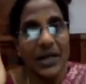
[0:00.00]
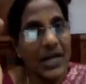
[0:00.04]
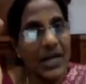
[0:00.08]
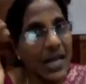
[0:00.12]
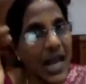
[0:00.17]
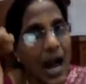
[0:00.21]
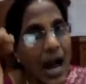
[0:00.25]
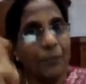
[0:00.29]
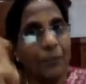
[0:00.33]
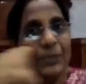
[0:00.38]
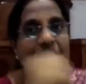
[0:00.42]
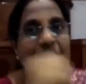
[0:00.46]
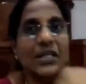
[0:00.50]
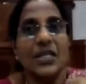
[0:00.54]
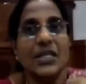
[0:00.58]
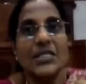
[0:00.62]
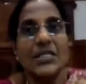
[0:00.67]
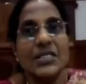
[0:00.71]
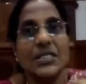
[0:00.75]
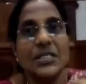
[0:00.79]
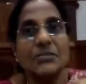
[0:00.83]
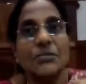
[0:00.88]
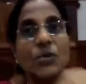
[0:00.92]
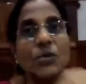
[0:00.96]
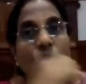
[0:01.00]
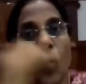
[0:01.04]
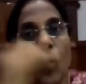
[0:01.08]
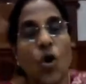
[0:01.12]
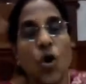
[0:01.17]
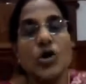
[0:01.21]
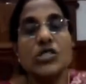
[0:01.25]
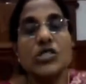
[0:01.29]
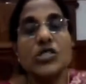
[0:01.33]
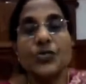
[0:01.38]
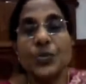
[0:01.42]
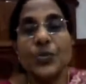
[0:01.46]
Capitalism
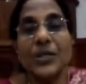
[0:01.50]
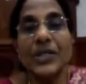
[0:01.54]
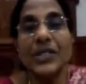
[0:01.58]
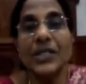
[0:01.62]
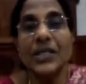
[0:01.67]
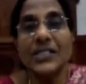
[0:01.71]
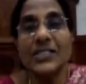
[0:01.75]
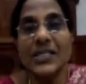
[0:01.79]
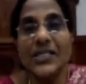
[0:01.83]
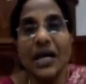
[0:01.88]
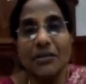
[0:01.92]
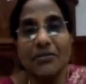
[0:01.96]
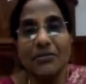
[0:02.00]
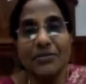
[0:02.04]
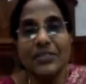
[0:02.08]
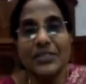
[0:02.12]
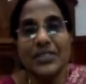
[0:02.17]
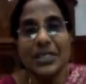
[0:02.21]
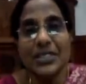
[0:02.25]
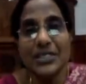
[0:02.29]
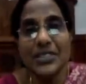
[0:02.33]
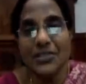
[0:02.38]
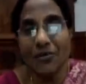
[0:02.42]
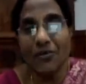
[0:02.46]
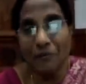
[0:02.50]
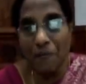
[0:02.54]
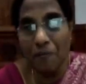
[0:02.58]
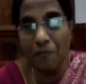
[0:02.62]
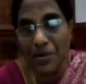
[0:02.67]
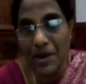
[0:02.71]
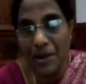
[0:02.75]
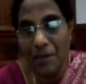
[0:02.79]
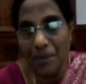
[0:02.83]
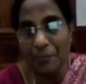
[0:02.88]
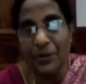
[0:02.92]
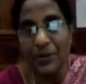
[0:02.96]
goes with the selfishness of
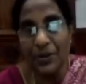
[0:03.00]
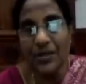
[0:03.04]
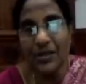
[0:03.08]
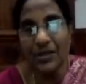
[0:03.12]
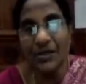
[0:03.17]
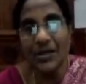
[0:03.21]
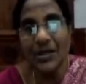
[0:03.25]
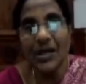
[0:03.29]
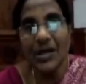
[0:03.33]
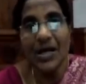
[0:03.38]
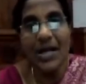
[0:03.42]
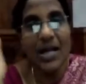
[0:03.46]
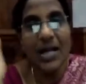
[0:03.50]
people.